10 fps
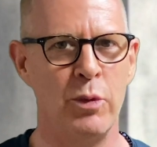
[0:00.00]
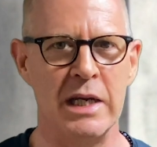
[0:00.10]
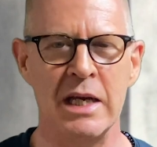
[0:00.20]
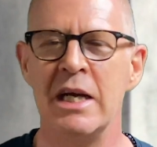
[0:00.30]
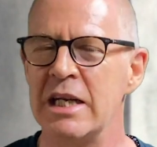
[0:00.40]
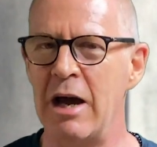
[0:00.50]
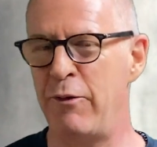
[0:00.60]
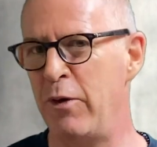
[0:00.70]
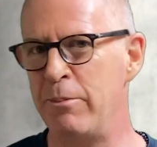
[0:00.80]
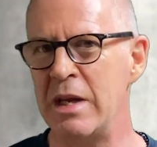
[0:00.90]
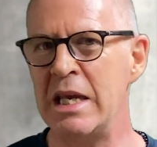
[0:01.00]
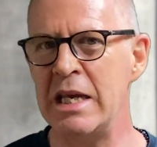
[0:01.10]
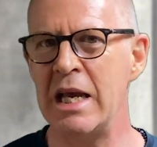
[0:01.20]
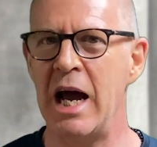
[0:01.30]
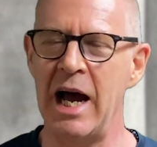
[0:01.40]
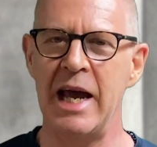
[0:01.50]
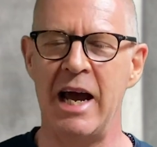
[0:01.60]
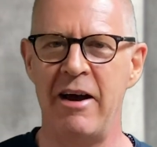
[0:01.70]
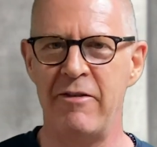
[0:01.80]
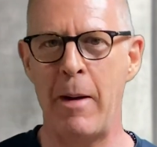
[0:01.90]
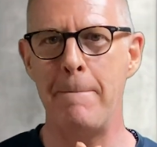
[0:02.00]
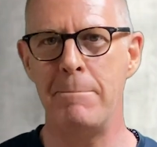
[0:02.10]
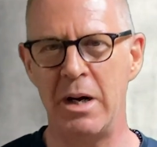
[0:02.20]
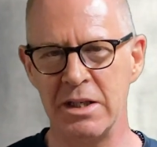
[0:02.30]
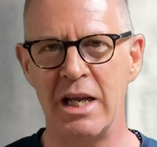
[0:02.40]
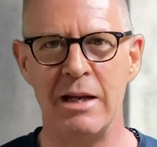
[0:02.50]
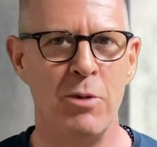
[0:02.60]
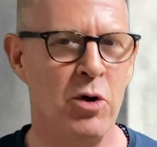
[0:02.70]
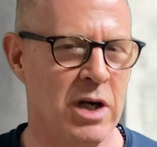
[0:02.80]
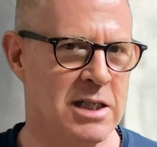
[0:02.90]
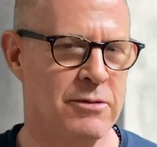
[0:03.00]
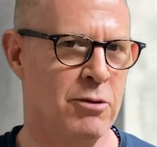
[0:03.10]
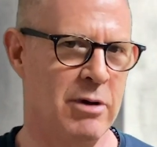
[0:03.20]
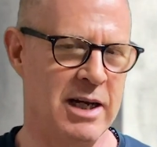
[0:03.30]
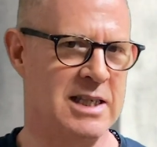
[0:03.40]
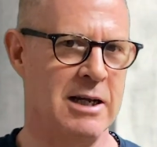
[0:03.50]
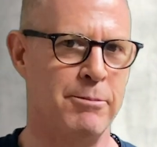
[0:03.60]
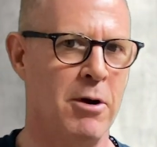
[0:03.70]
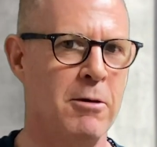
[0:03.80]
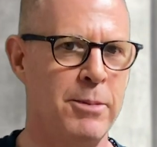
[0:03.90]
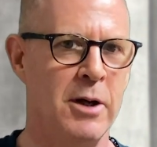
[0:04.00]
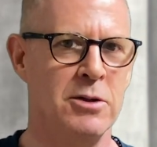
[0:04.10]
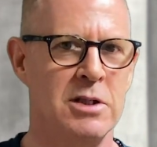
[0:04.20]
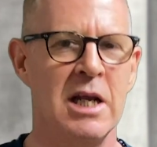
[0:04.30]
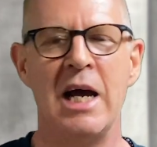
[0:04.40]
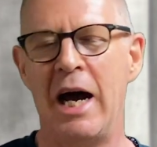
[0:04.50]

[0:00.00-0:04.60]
week. Now, for me, I have Monday mornings for writing a blog post,